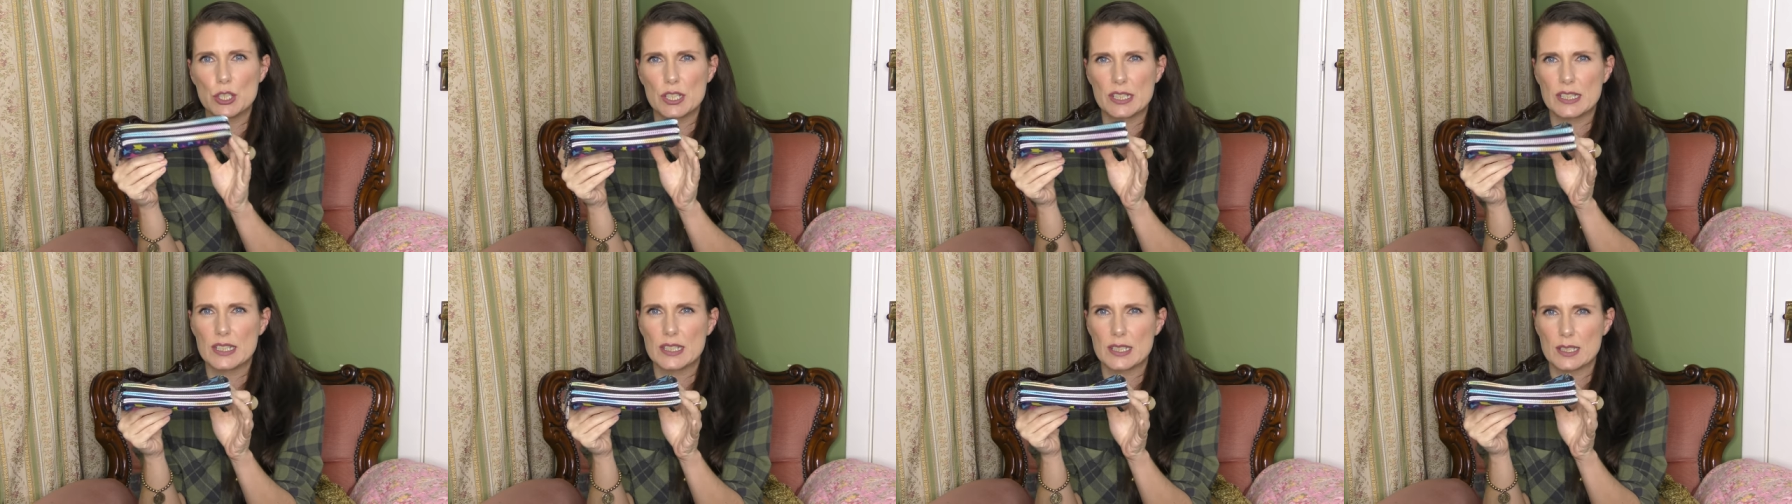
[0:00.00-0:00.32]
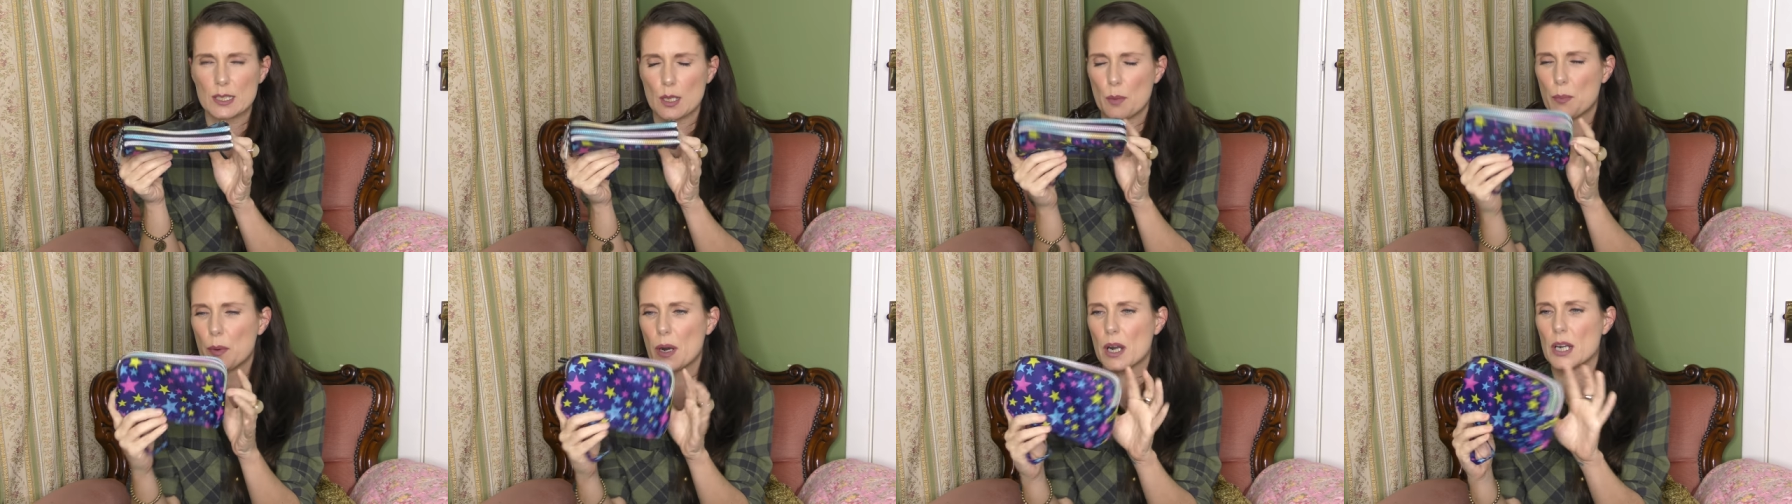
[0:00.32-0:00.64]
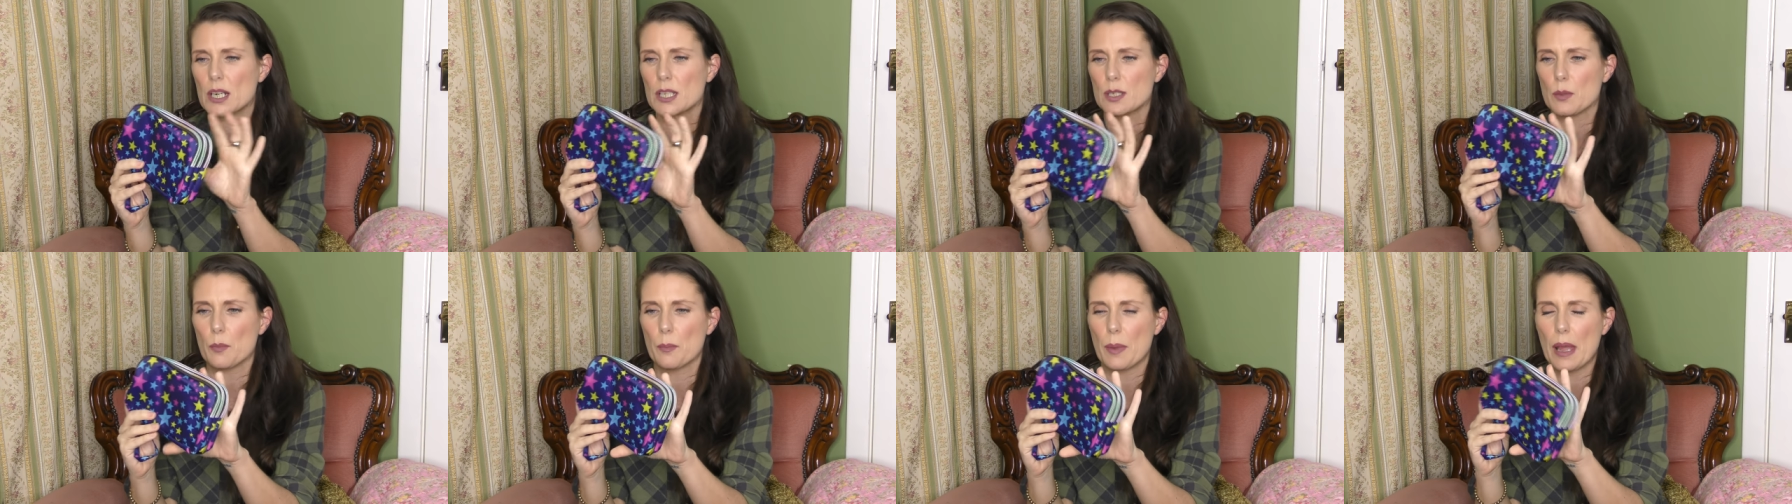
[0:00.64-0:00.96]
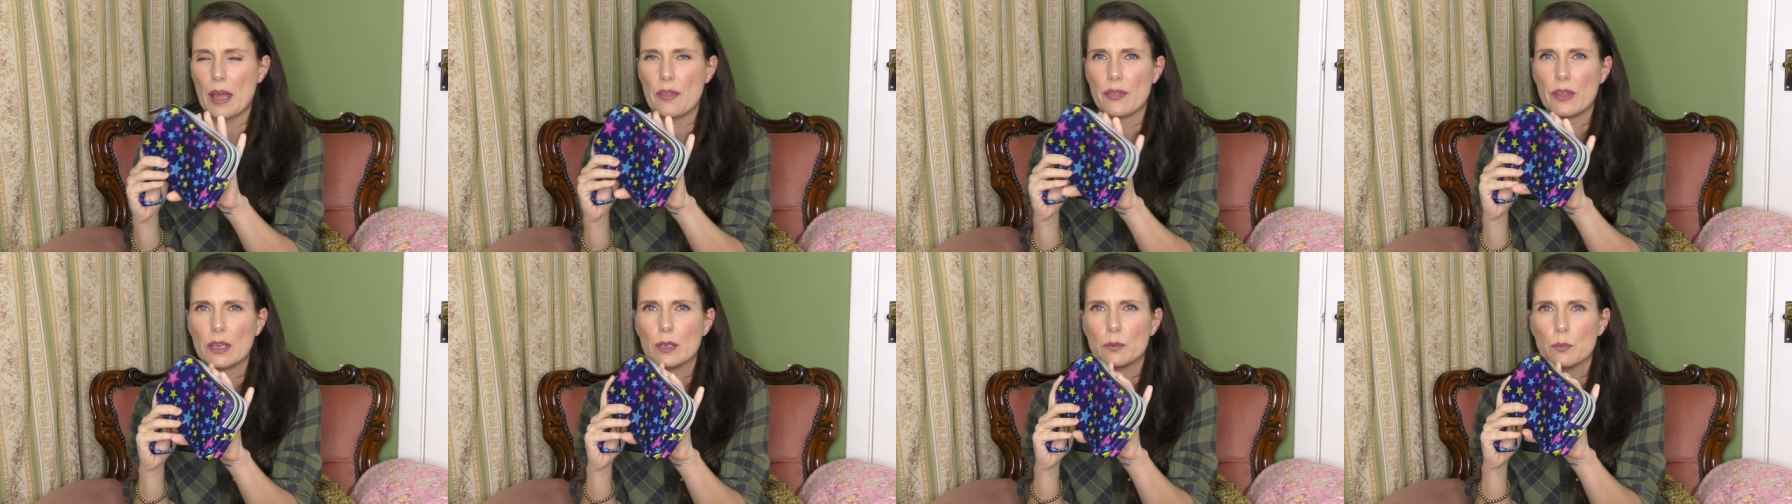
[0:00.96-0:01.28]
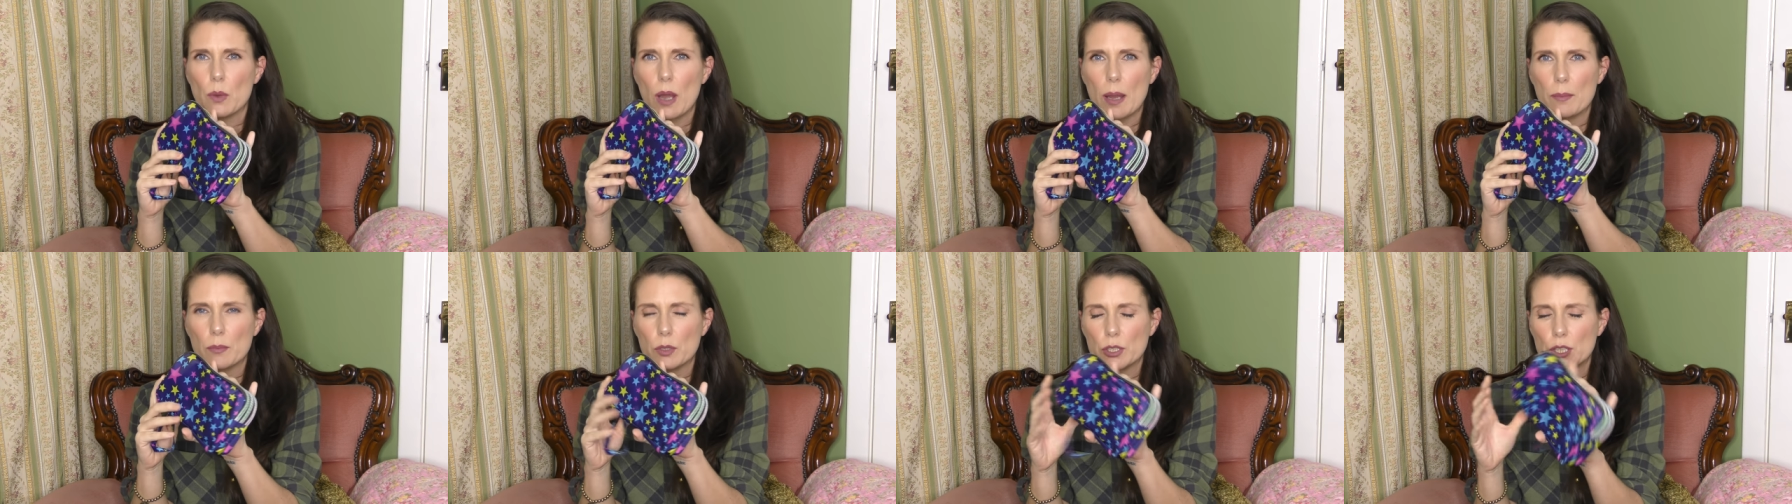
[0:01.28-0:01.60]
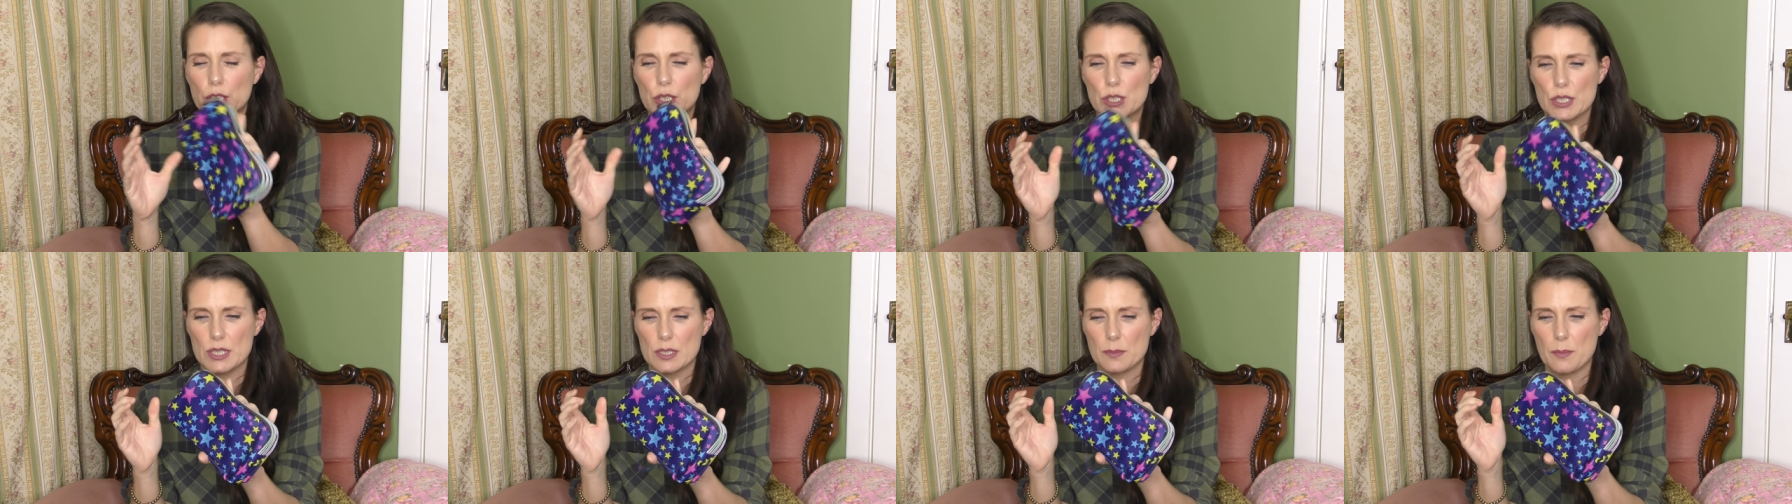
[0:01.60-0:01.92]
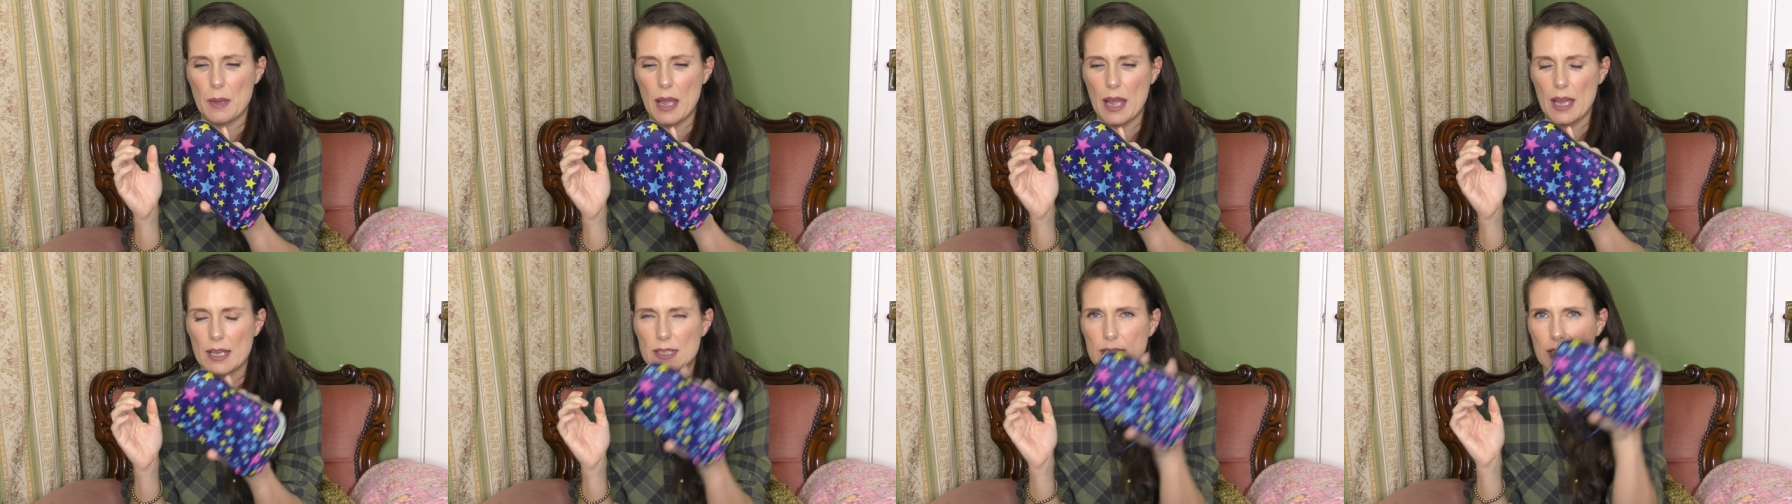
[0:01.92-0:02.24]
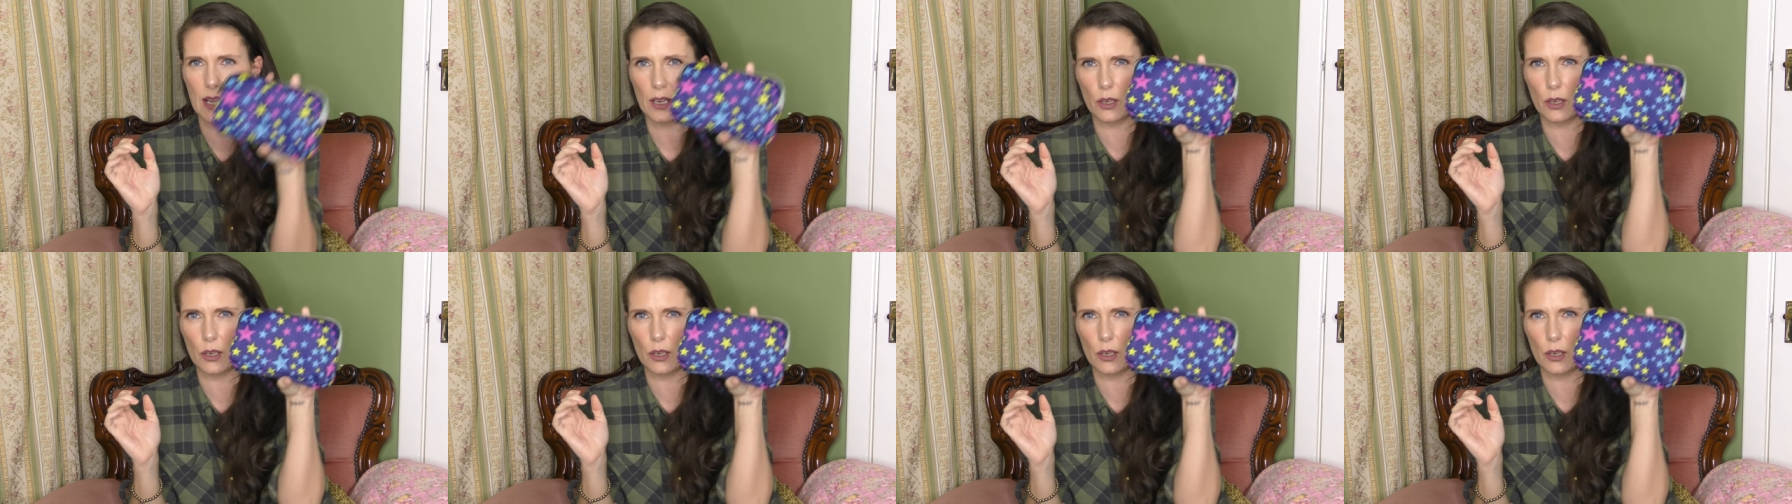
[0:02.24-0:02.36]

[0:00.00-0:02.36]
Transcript: use these as a purse, but I think what I'm going to use them as,